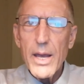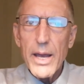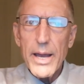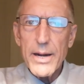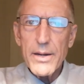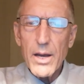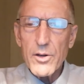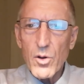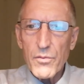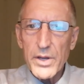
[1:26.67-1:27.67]
And
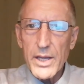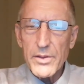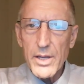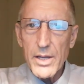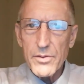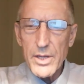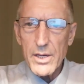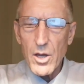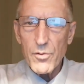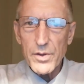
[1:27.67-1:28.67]
don't forget to hit the
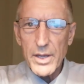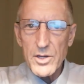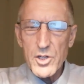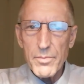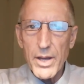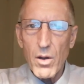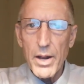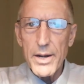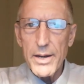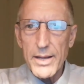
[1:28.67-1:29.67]
notification
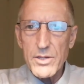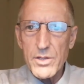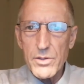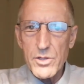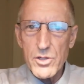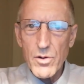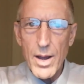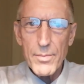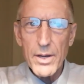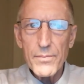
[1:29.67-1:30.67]
bell next to the
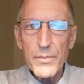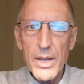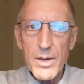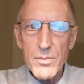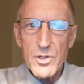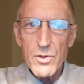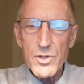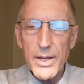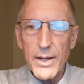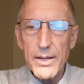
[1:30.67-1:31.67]
subscribe button. And number two
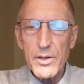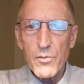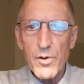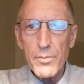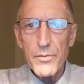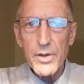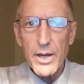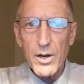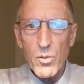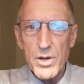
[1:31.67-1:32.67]
is I'd like to hear from you. If you
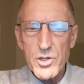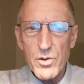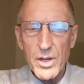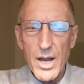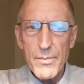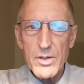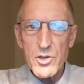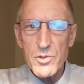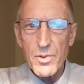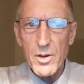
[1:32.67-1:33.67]
got a question or comment,
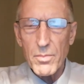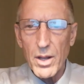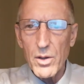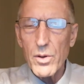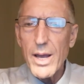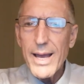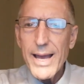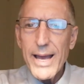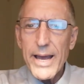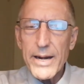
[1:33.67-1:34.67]
just put it below.
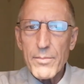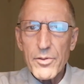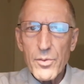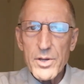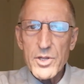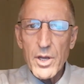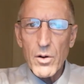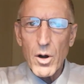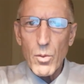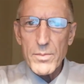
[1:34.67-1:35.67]
And number three is go to
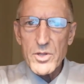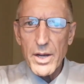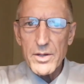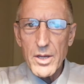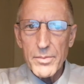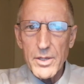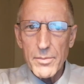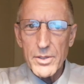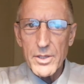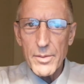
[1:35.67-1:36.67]
our website,
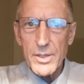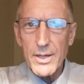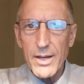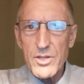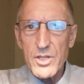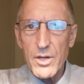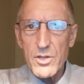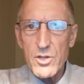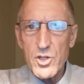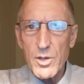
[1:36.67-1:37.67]

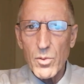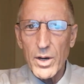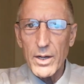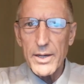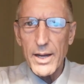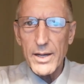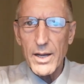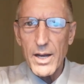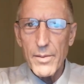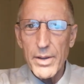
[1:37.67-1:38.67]

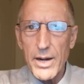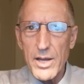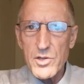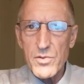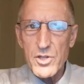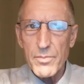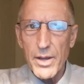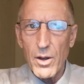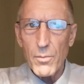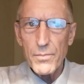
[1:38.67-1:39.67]
www.citizenshipquickly.com, and ask for some
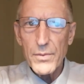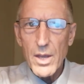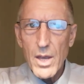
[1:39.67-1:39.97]
help.